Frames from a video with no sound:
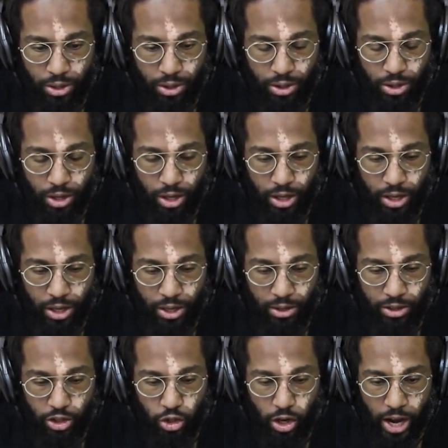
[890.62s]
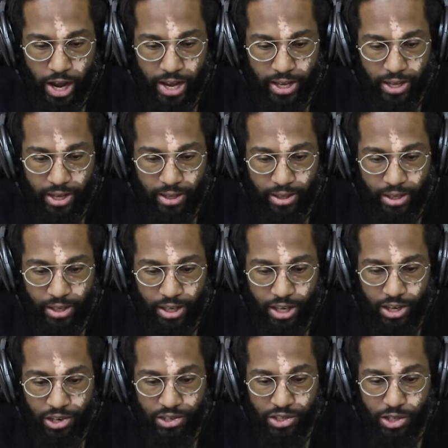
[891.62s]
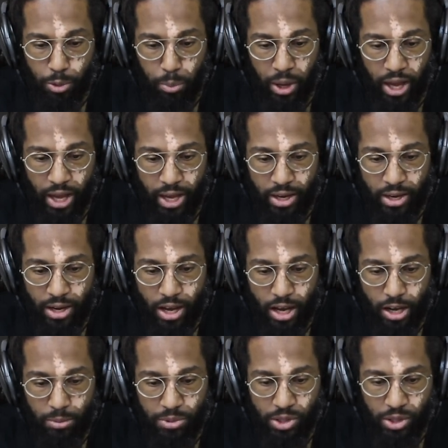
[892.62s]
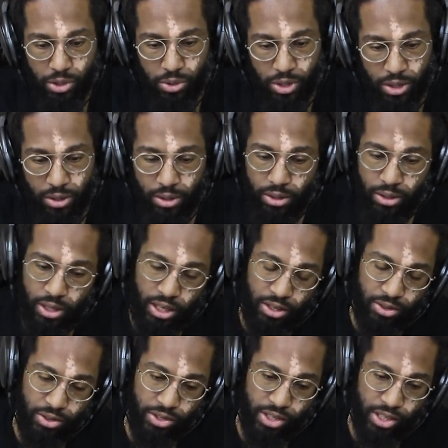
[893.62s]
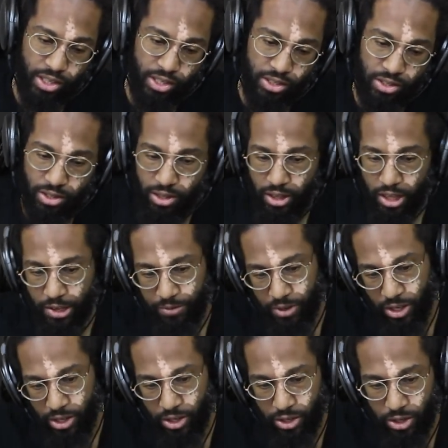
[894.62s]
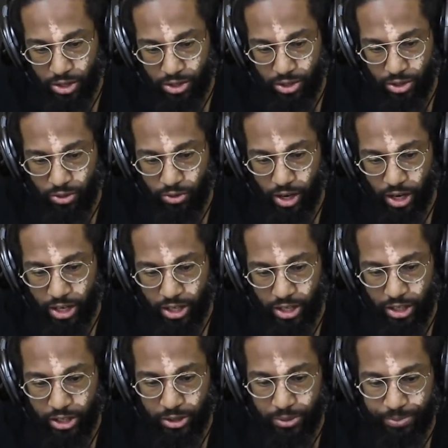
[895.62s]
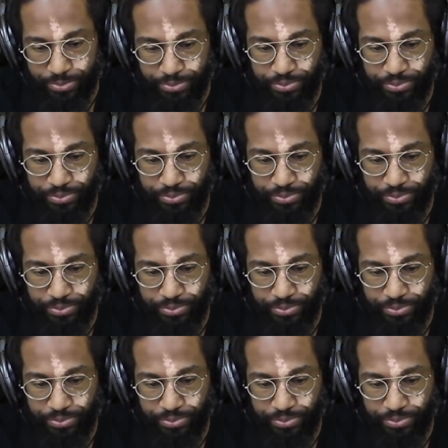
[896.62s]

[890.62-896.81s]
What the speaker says: the track, and then here's a pan knob, so you can either send it to the left ear or to the right ear.